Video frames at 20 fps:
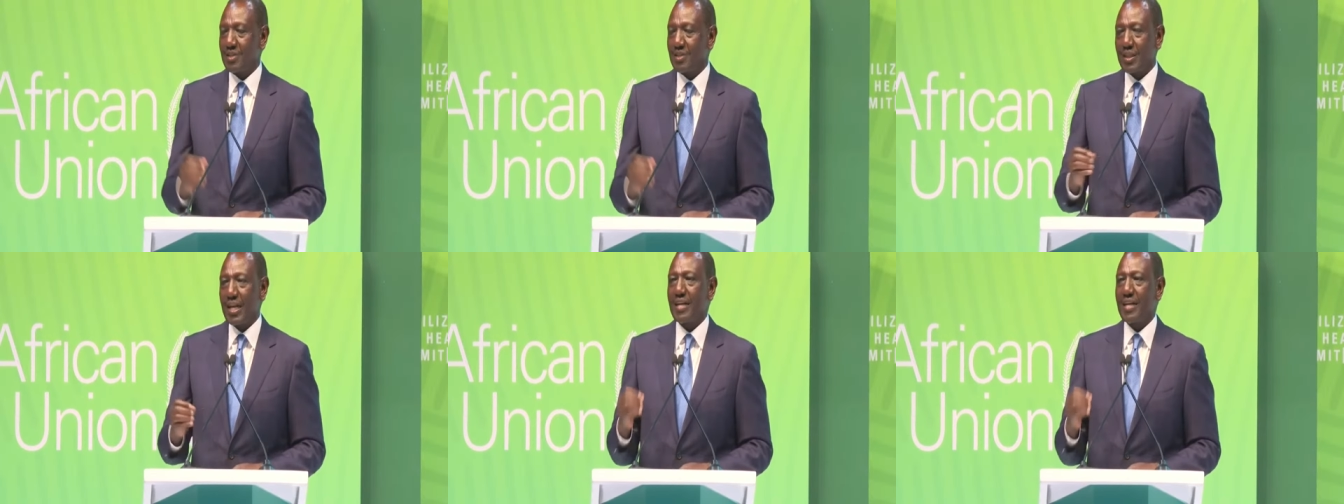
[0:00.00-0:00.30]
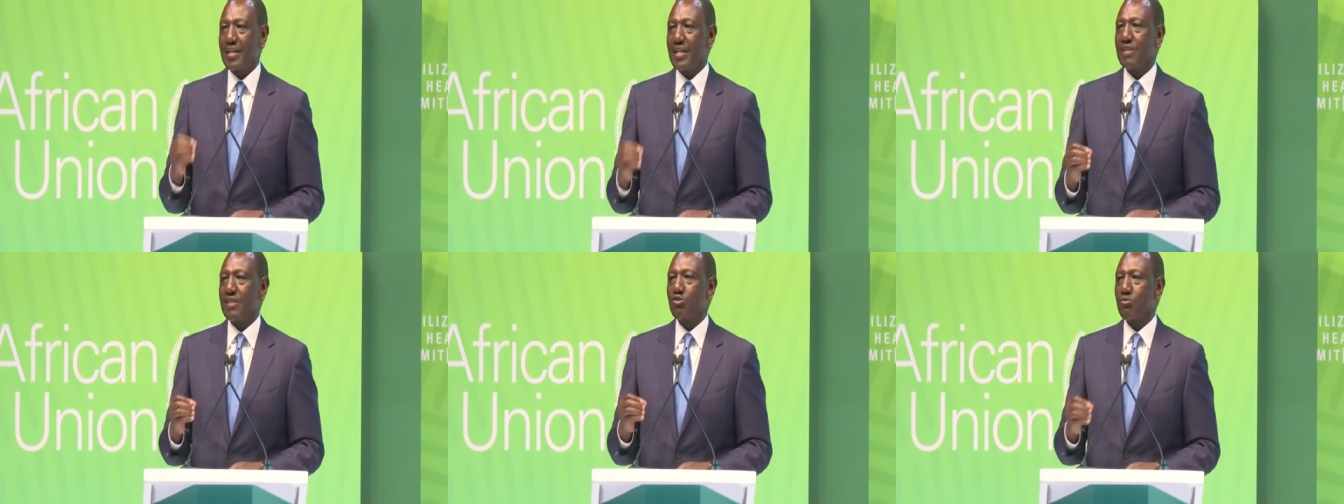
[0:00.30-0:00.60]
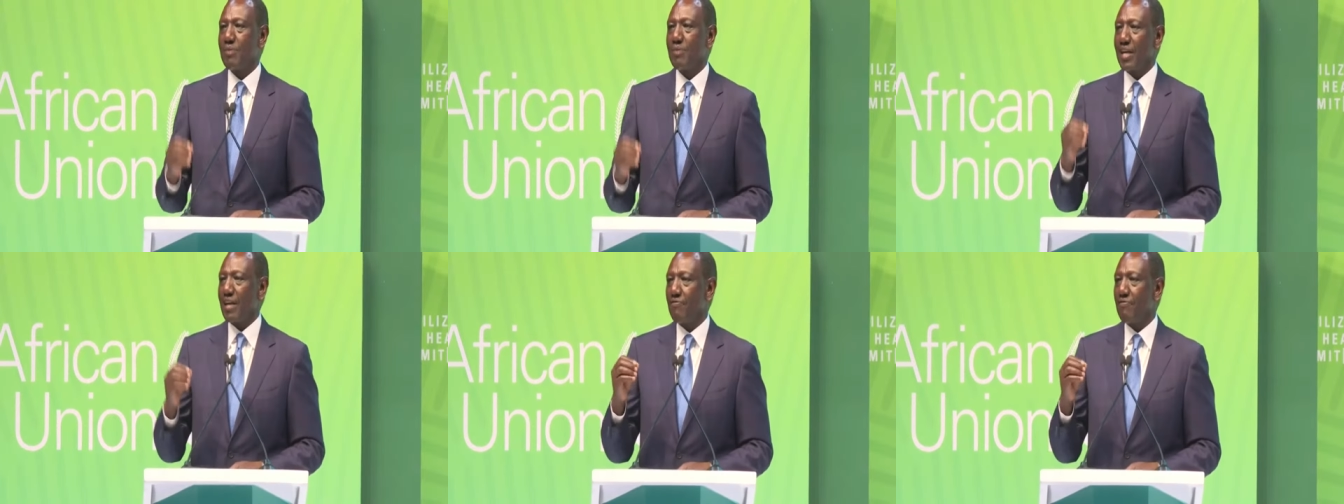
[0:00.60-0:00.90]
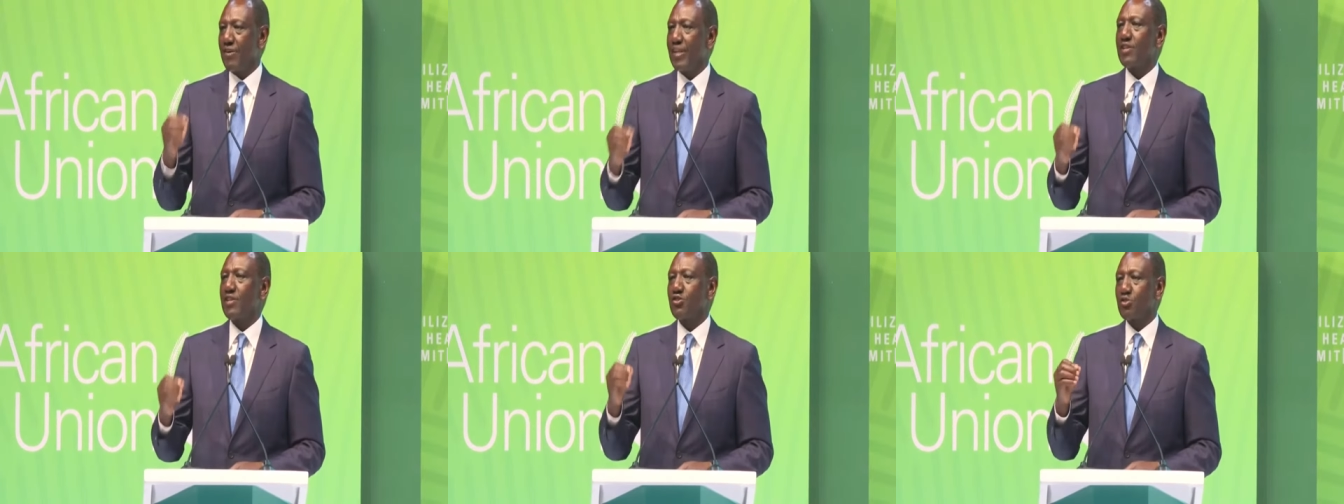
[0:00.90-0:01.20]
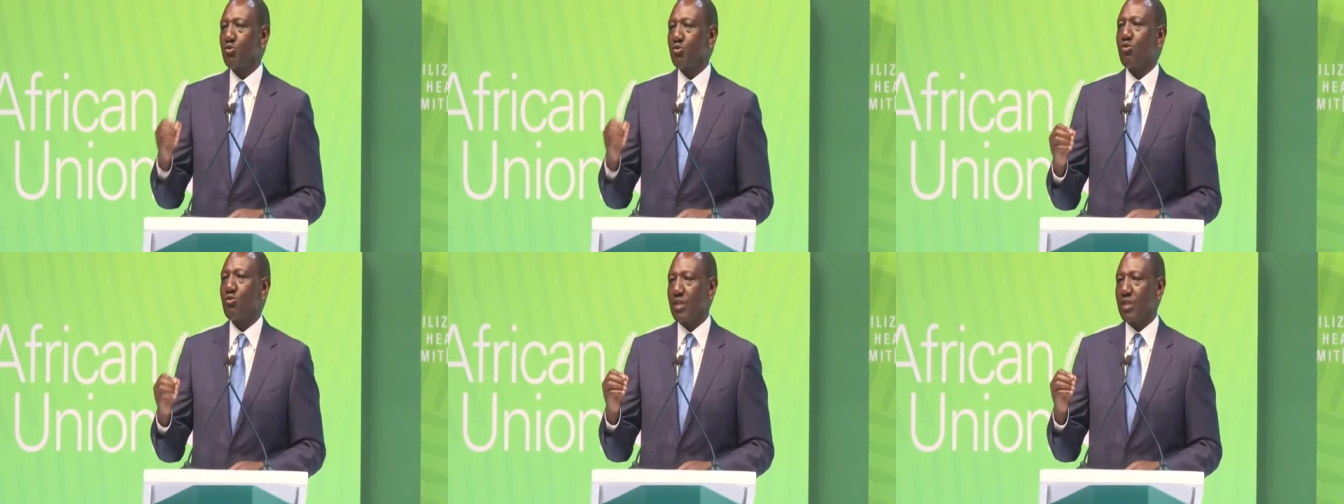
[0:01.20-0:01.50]
stand here to make a very
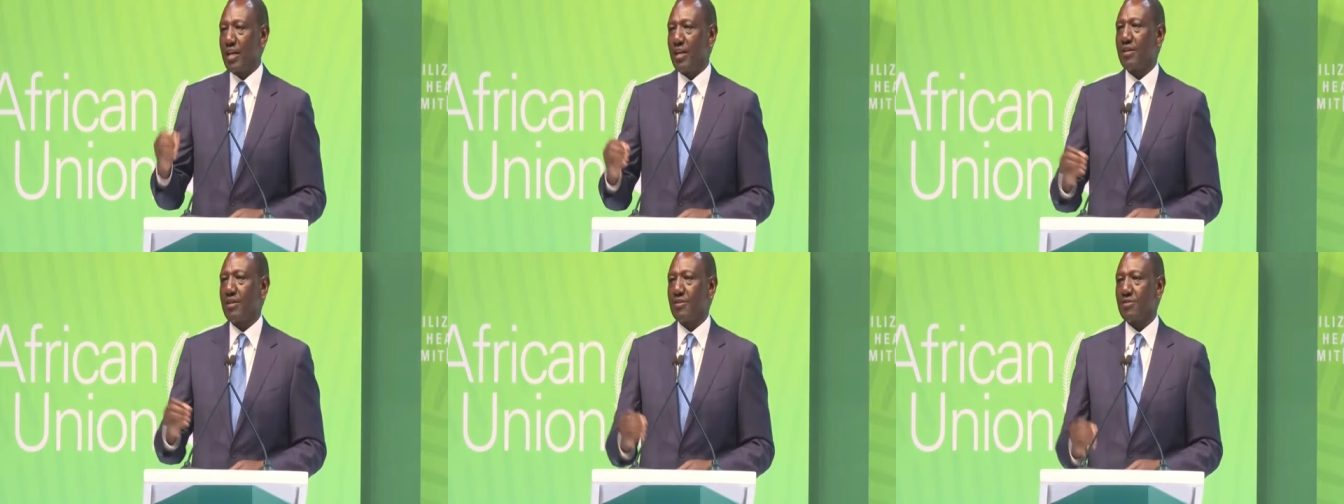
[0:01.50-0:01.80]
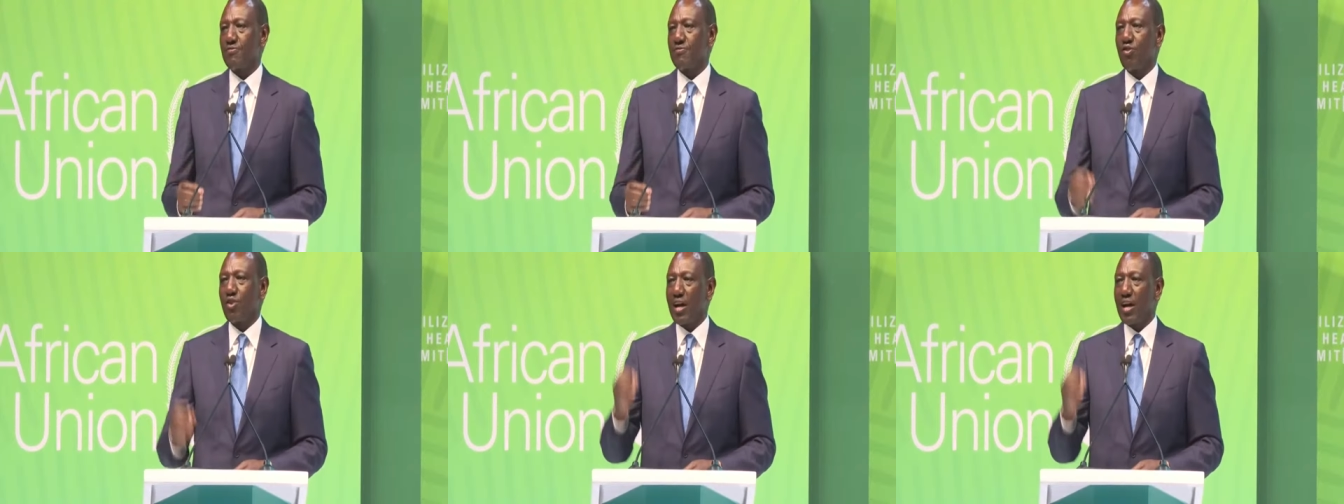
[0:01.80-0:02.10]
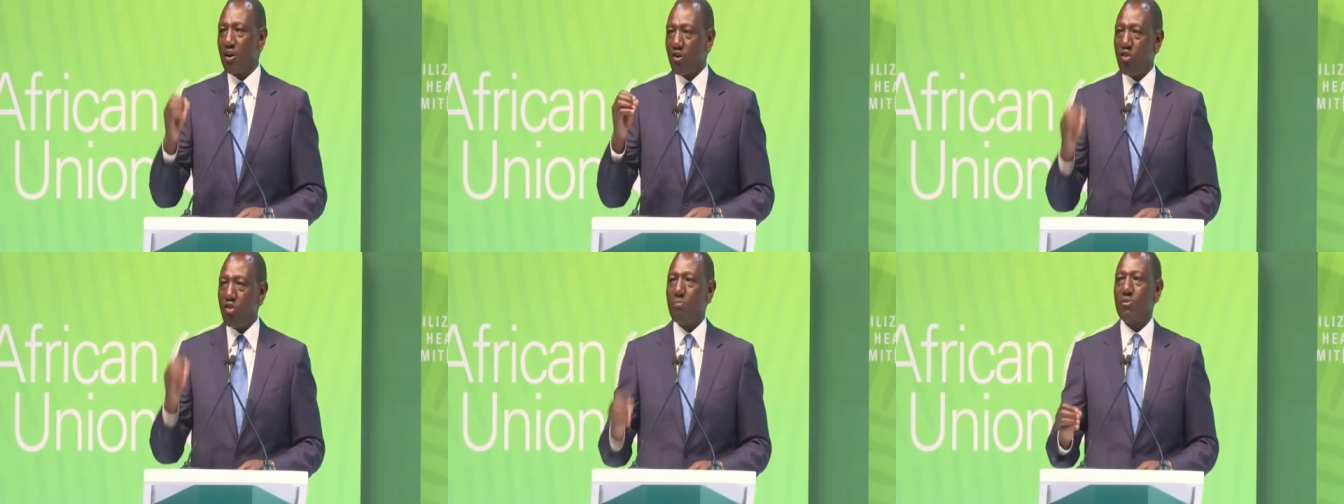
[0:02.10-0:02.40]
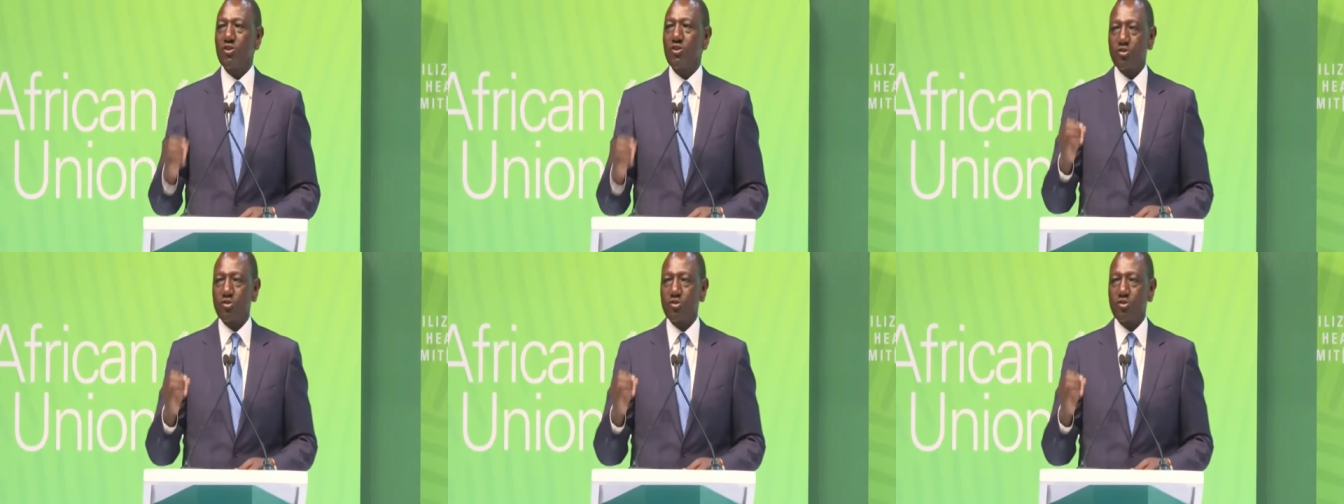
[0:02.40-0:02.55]
strong case for a common